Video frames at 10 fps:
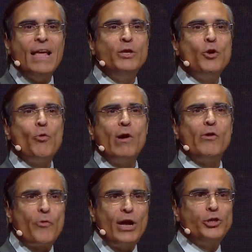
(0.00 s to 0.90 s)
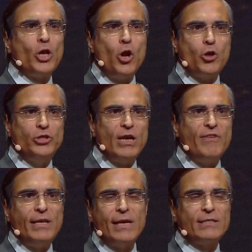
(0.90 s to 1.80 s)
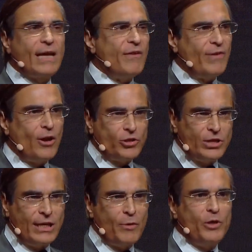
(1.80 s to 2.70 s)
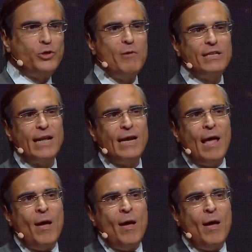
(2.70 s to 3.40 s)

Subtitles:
you will reach longevity escape velocity, which means that